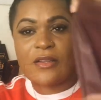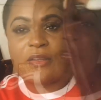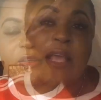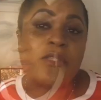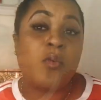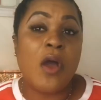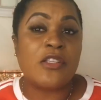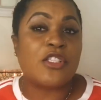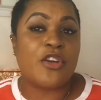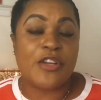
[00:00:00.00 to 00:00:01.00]
but that's
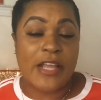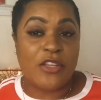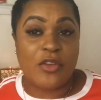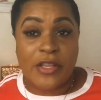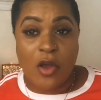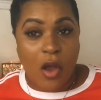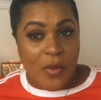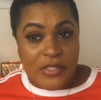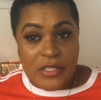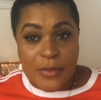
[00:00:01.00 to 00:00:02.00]
one skirt that you can
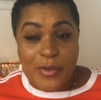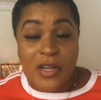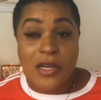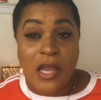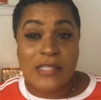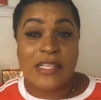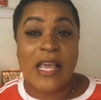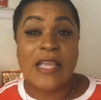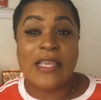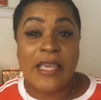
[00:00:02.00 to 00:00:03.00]
always keep in a
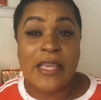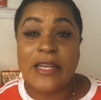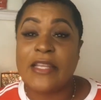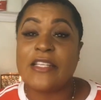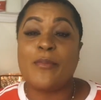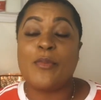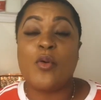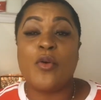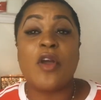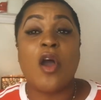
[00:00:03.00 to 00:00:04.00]
closet again it can
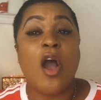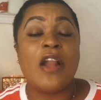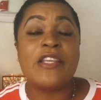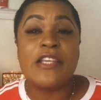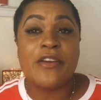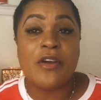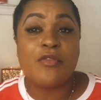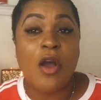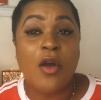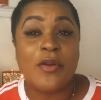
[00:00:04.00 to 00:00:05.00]
be worn all year
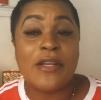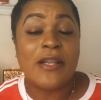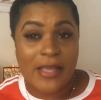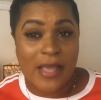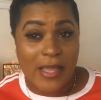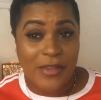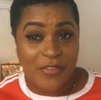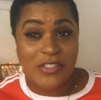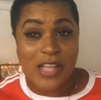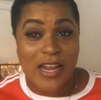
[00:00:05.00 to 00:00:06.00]
around
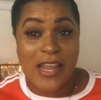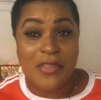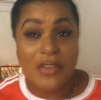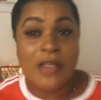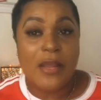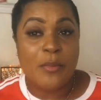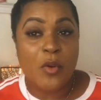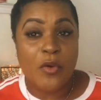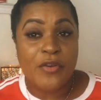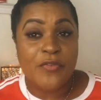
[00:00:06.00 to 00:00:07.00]
if it's not leather can be
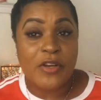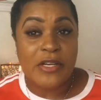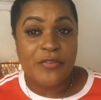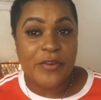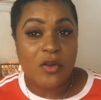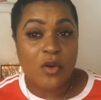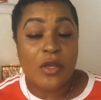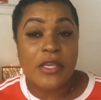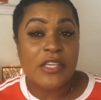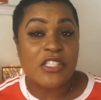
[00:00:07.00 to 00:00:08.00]
worn for different
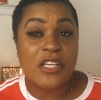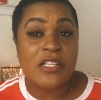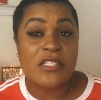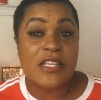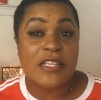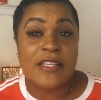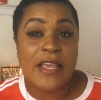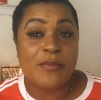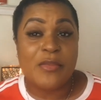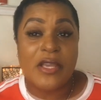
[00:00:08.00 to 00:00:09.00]
occasions it
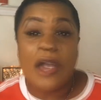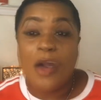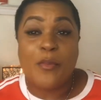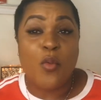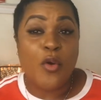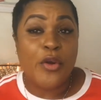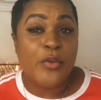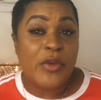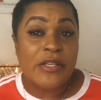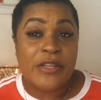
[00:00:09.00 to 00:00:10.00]
can be um
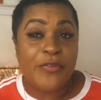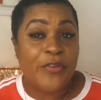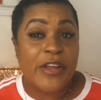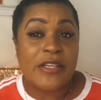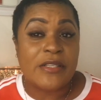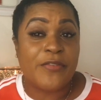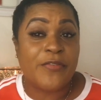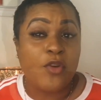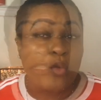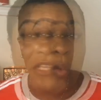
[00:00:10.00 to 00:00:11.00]
worn with different
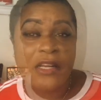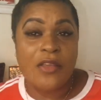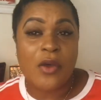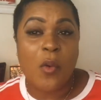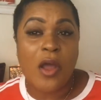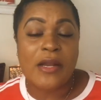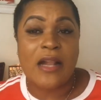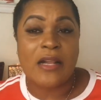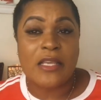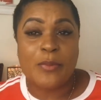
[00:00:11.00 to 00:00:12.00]
foot that's another one
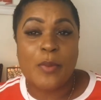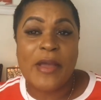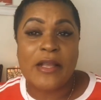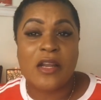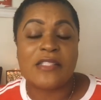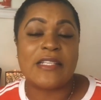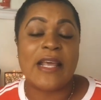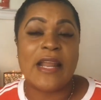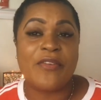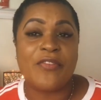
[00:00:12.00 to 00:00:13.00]
i'll keep in my closet
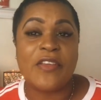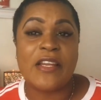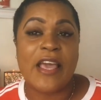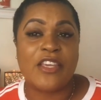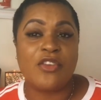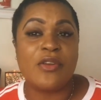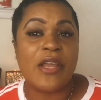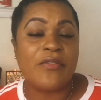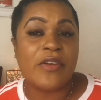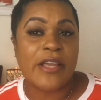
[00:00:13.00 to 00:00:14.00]
and i feel like you
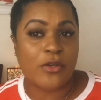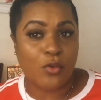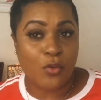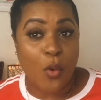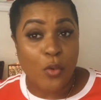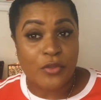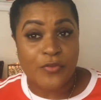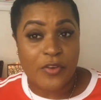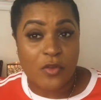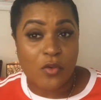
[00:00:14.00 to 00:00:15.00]
never get old
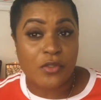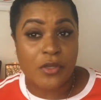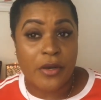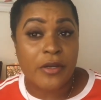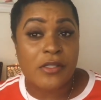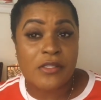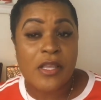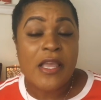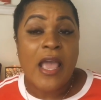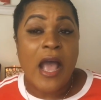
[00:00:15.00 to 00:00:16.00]
for those skirts
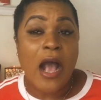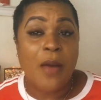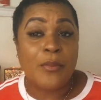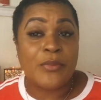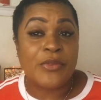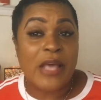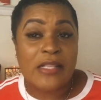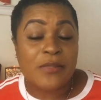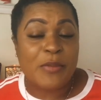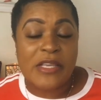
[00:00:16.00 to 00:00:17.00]
um
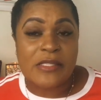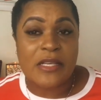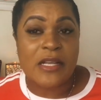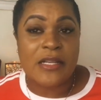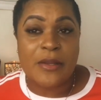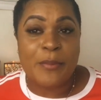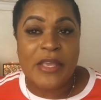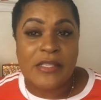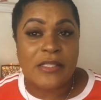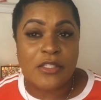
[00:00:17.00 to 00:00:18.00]
that's basically the
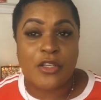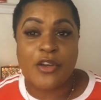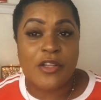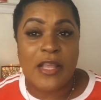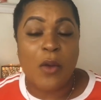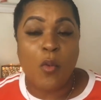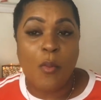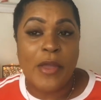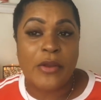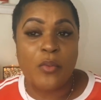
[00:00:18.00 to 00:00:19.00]
basic skirt that
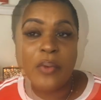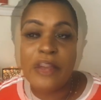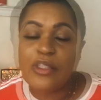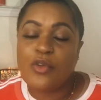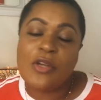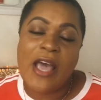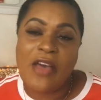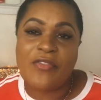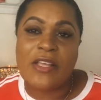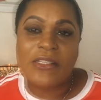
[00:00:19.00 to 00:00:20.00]
women wear you'll
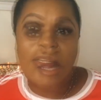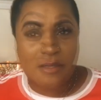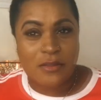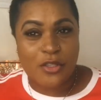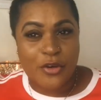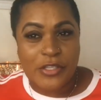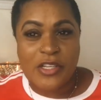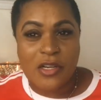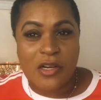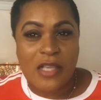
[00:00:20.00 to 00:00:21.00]
have that that skirt
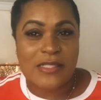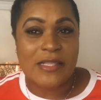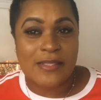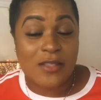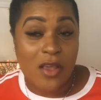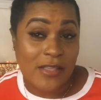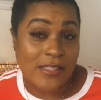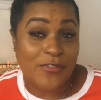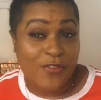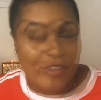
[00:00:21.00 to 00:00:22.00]
in your closet as long as
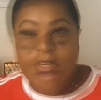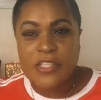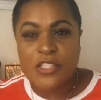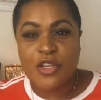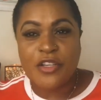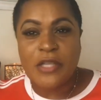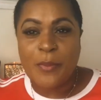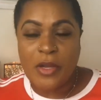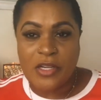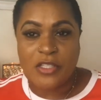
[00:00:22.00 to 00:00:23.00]
it fits the next skirt
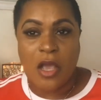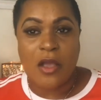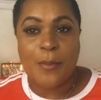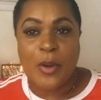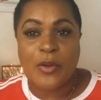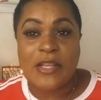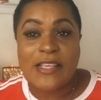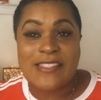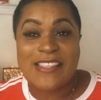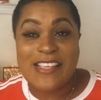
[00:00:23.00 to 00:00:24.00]
i'm going to talk about
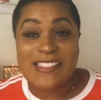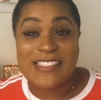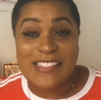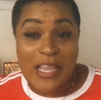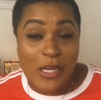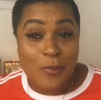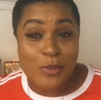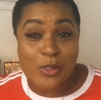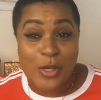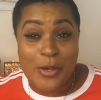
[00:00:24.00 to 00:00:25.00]
is this denim
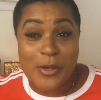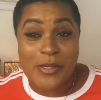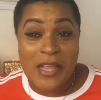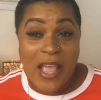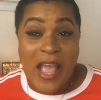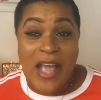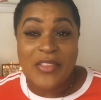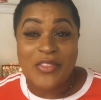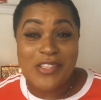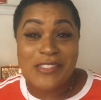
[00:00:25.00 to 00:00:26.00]
skirt
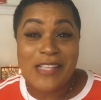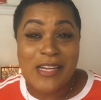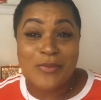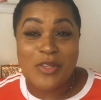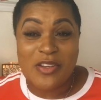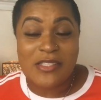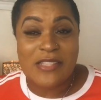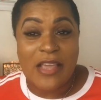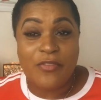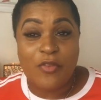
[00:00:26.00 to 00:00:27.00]
and this denim skirt
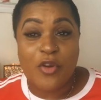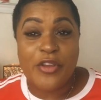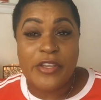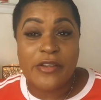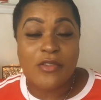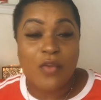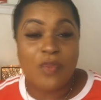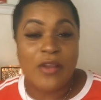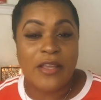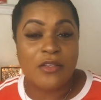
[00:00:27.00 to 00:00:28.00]
is like four years I
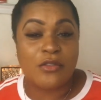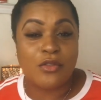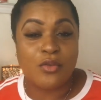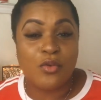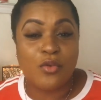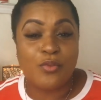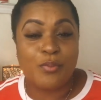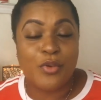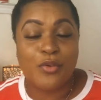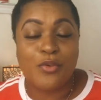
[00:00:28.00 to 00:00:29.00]
uh-huh. have like two
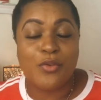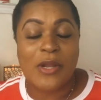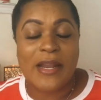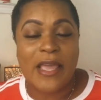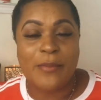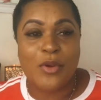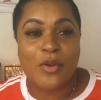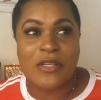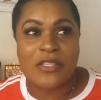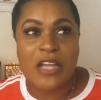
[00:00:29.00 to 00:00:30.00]
blue a light
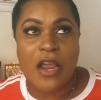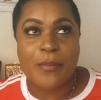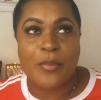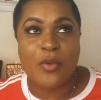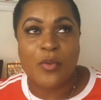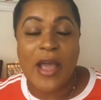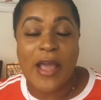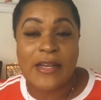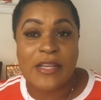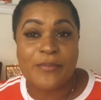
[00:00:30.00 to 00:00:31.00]
blue a dark blue
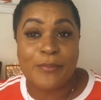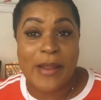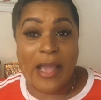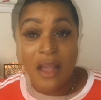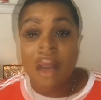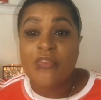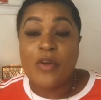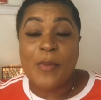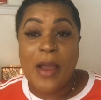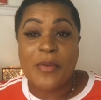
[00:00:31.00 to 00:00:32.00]
and a black and they're
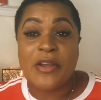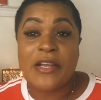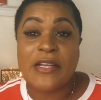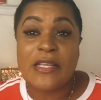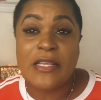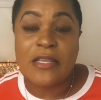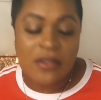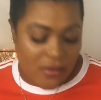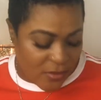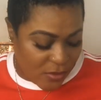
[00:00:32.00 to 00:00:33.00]
from american
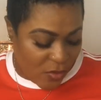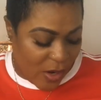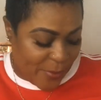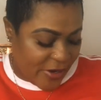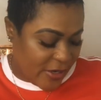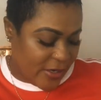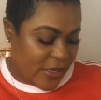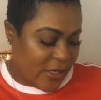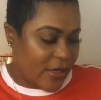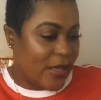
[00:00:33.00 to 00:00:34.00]
eagle no american
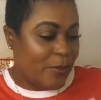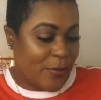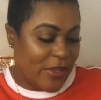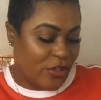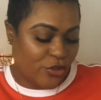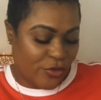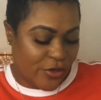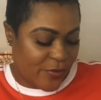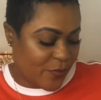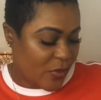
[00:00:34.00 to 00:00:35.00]
eagle let me make
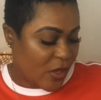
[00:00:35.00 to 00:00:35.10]
sure